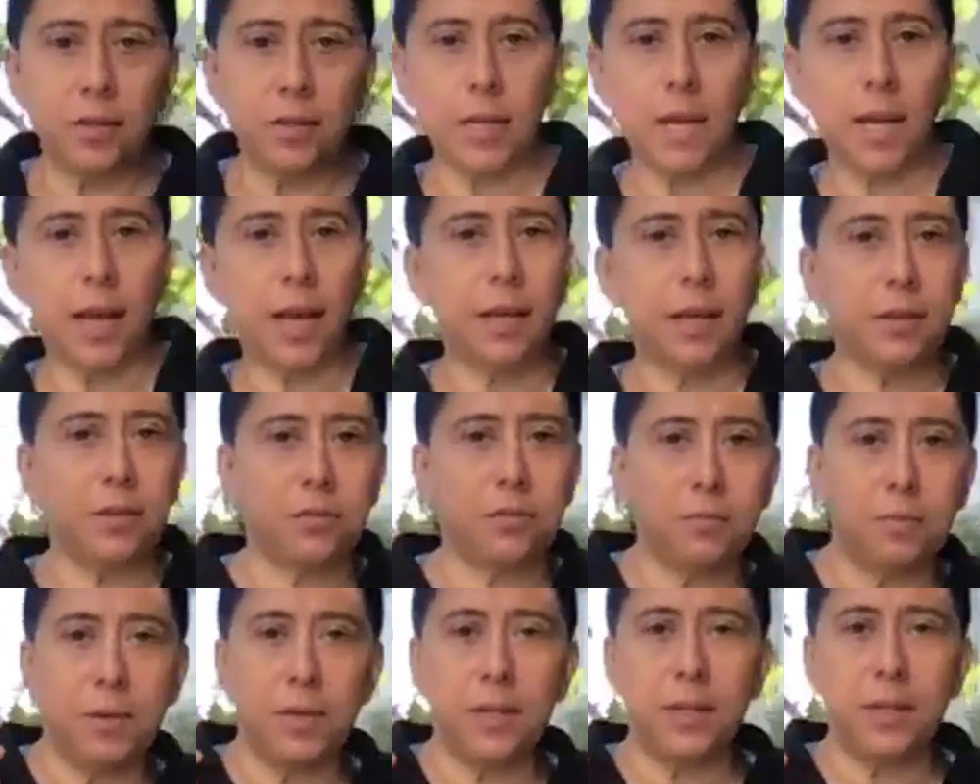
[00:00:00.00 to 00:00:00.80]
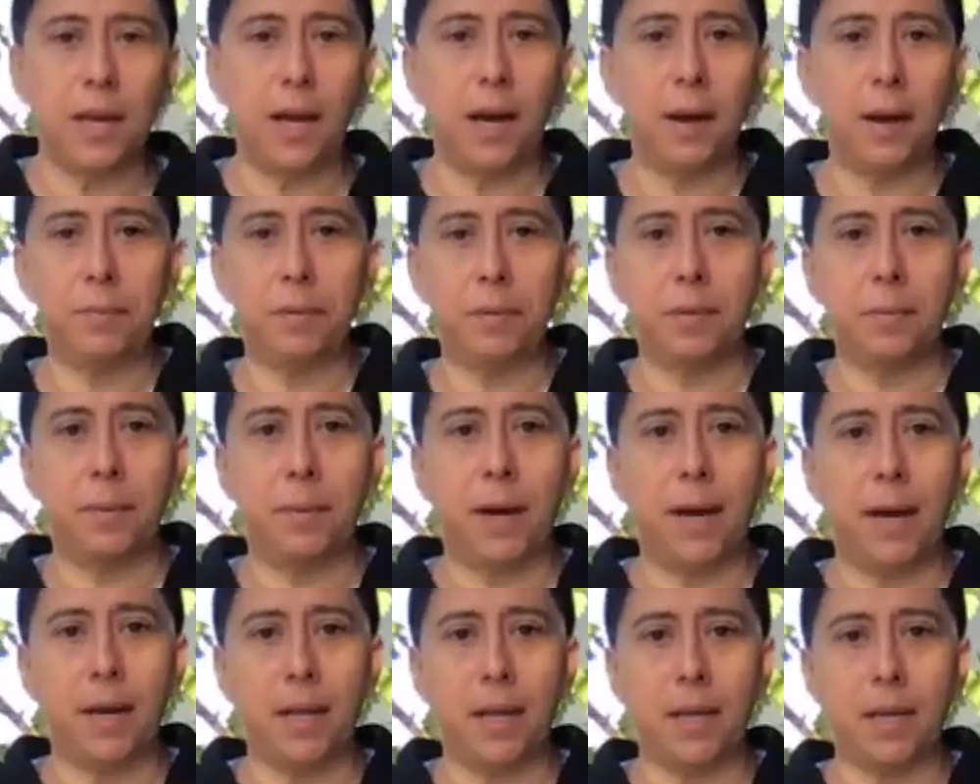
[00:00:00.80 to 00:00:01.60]
have to be the upper
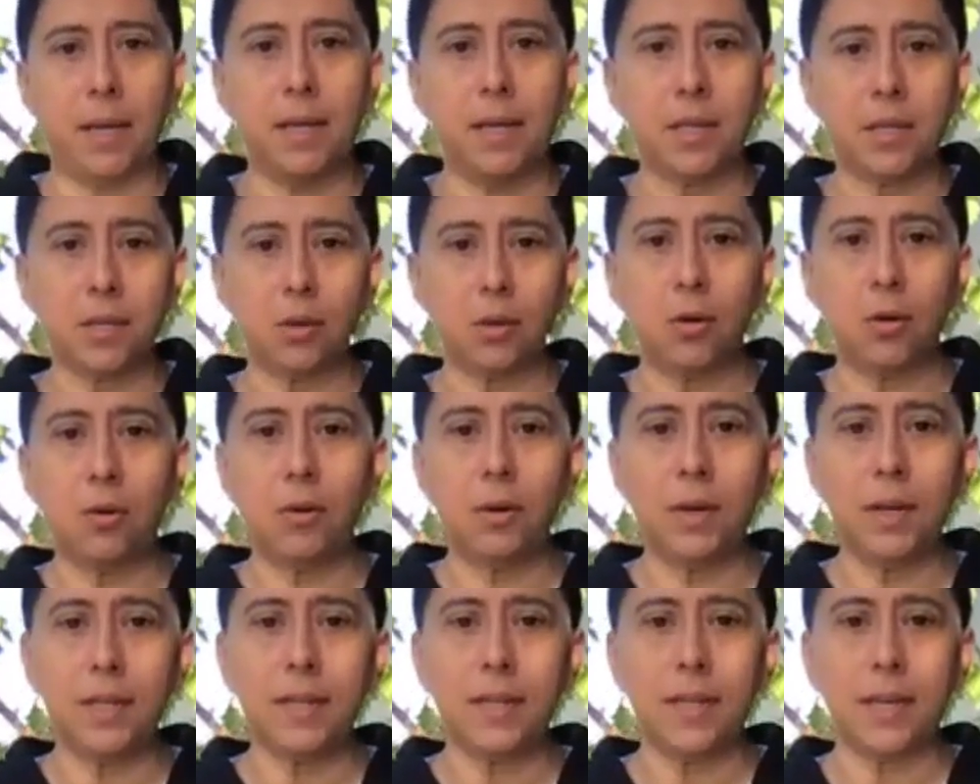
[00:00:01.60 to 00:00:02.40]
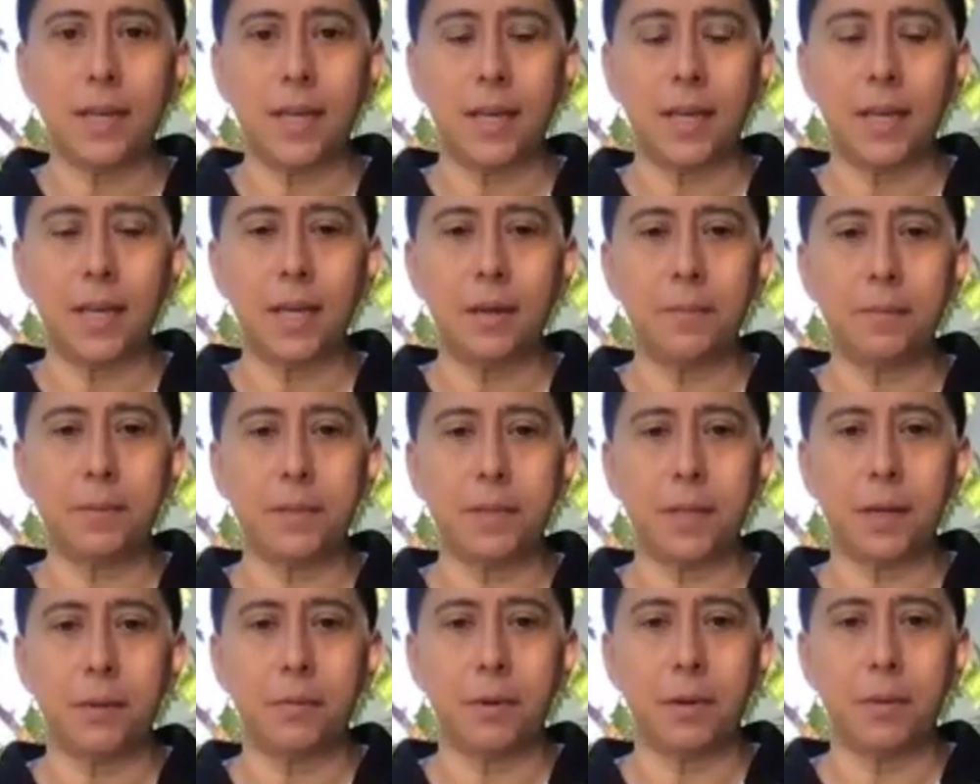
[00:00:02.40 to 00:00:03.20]
body. It's only the hips
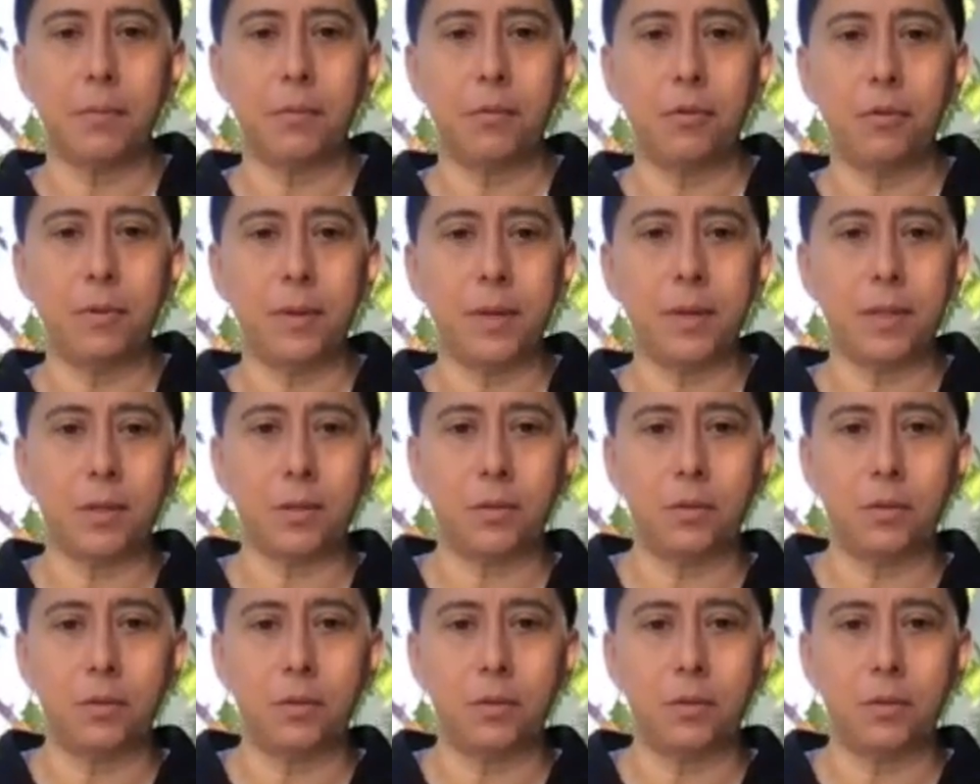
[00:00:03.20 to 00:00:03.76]
that we're moving.